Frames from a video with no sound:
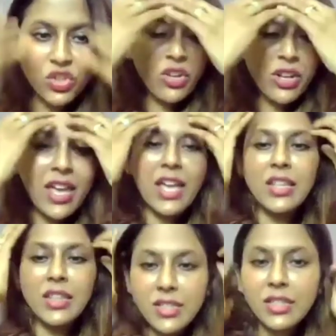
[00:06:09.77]
is your hair
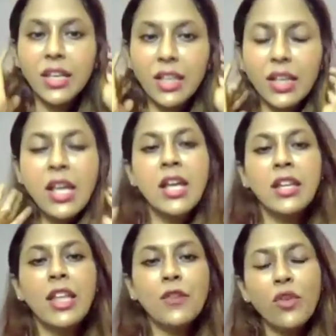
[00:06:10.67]
and the skin.
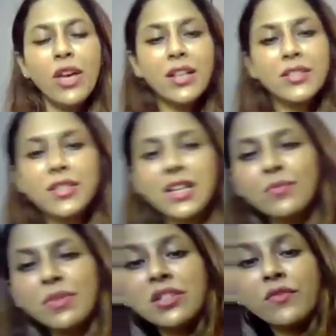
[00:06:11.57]
Therefore, exercise
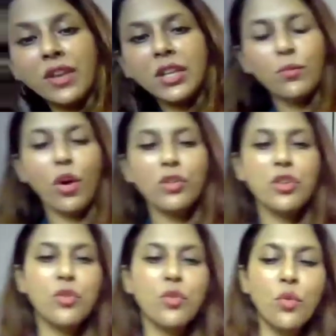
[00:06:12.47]
plays a very
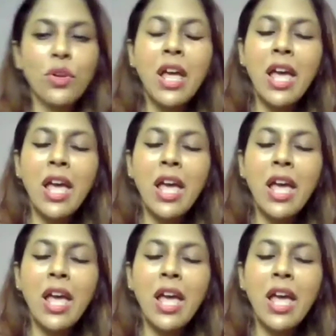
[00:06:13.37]
important role.